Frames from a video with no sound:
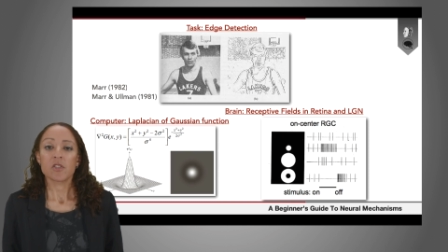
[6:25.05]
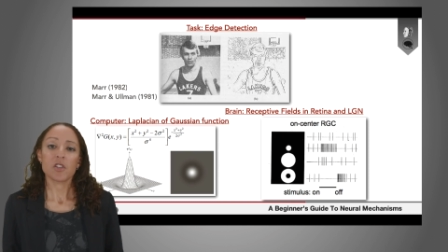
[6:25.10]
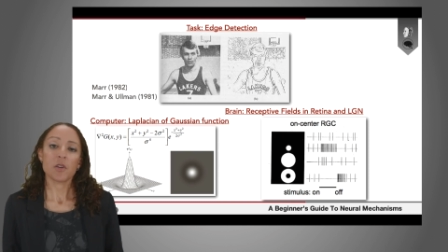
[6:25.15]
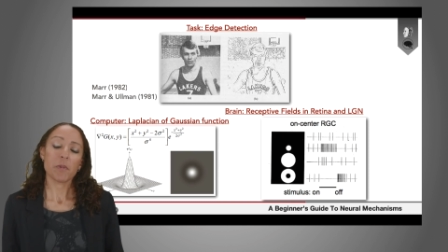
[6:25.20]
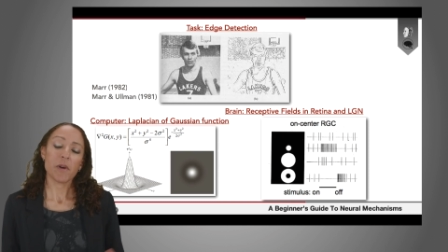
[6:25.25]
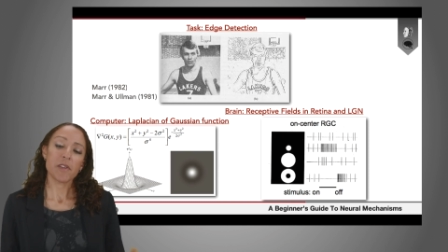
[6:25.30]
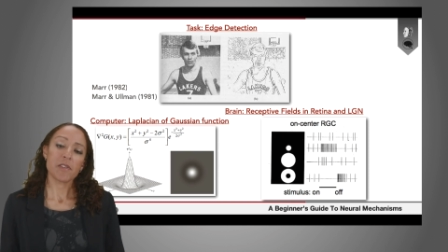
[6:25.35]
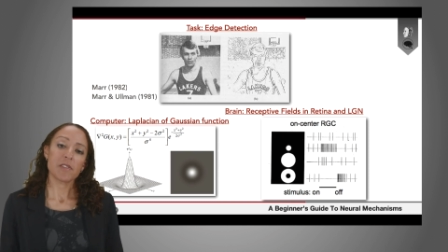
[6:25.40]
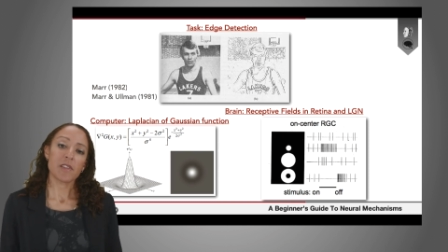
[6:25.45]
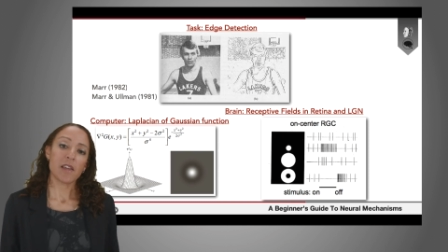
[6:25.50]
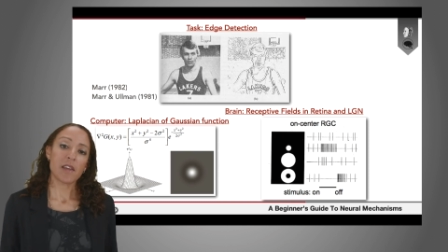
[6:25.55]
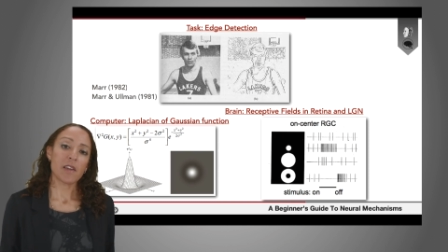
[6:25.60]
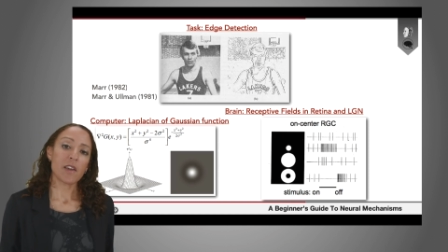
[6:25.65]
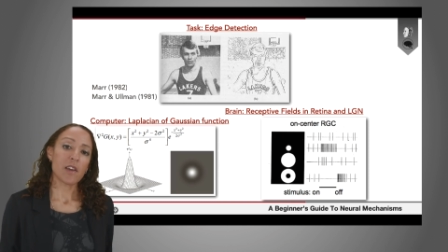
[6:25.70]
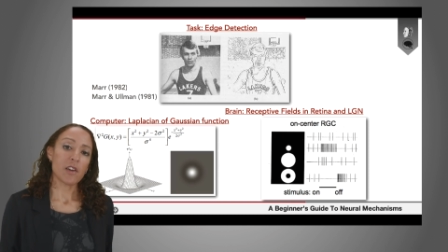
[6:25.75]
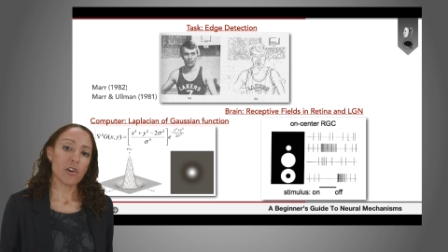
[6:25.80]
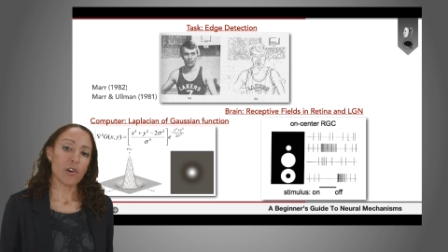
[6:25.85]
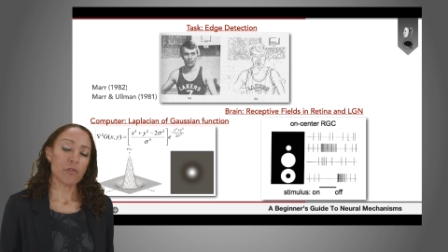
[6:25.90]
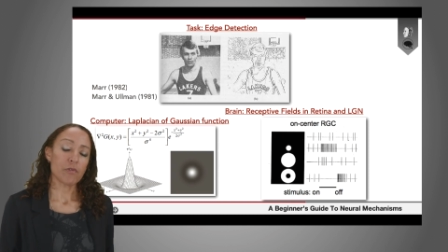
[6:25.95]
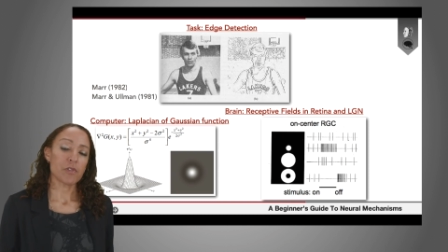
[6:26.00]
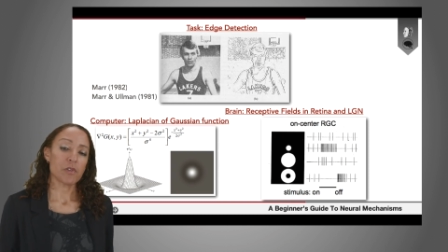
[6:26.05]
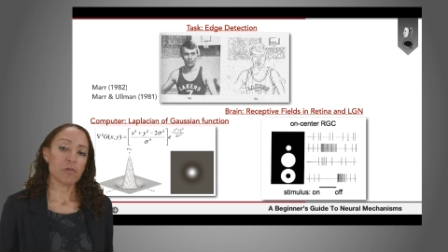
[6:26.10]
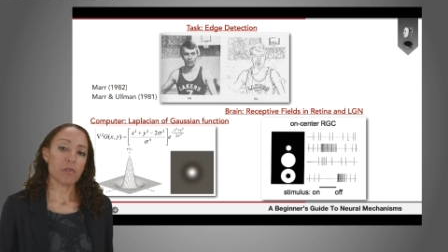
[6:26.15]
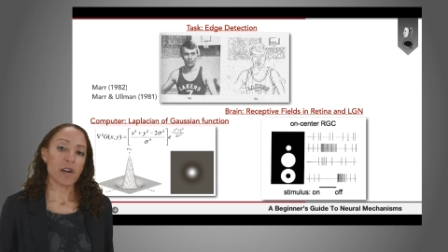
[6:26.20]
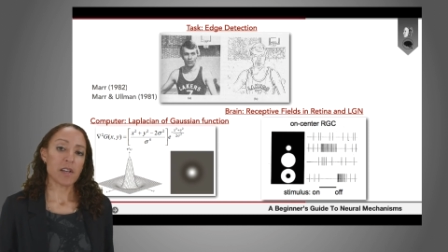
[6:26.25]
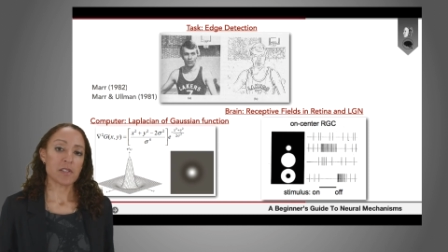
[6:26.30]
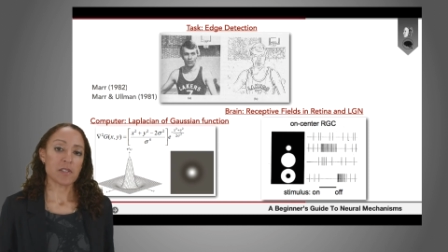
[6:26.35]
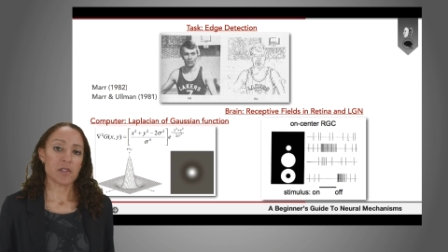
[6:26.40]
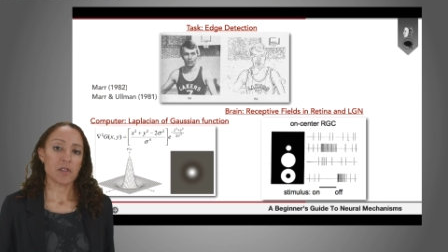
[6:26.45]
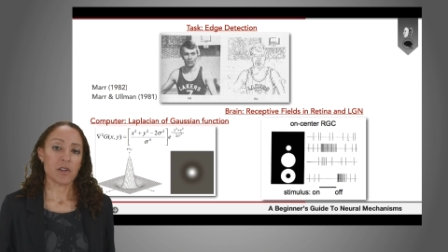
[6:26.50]
So, by thinking of the
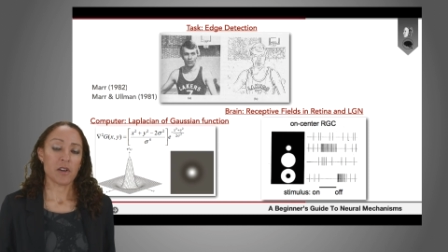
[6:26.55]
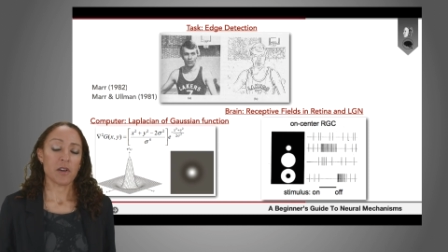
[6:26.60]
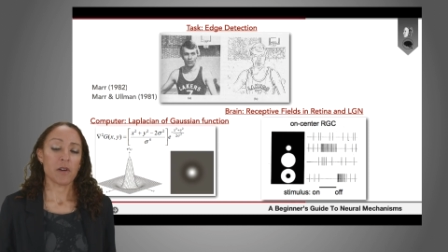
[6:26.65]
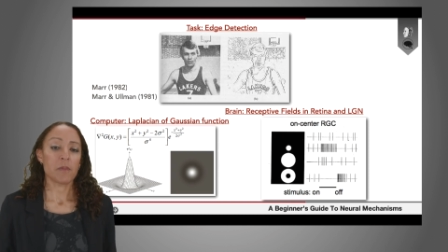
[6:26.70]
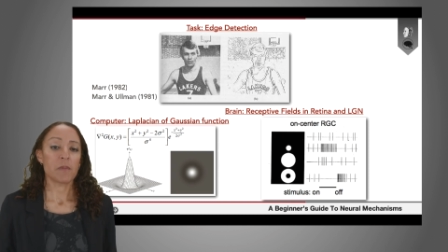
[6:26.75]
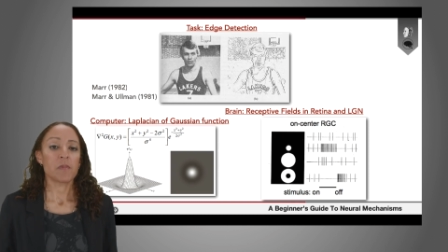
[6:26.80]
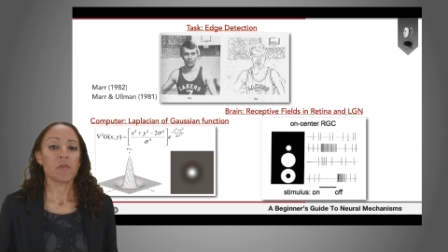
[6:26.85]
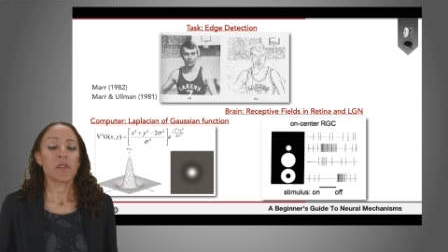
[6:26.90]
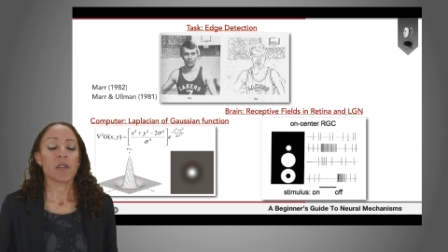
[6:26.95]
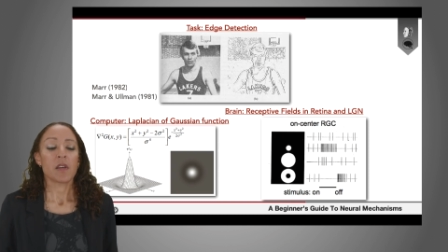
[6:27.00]
retina